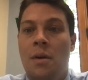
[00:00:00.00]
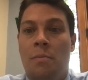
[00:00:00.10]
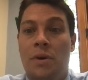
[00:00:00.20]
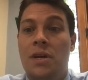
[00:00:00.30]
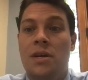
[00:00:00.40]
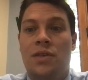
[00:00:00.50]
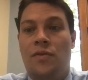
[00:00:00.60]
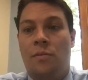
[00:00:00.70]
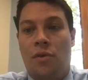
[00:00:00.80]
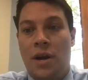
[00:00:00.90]
B is
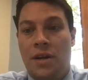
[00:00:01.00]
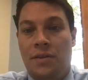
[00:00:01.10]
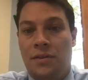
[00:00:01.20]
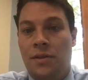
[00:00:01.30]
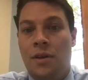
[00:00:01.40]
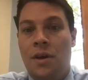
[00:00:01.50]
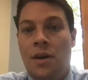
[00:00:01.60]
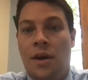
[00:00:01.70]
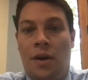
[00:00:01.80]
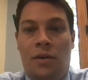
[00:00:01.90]
for brains.
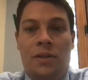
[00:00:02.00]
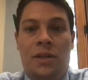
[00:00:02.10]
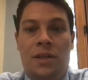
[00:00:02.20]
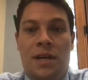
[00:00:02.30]
Not only did he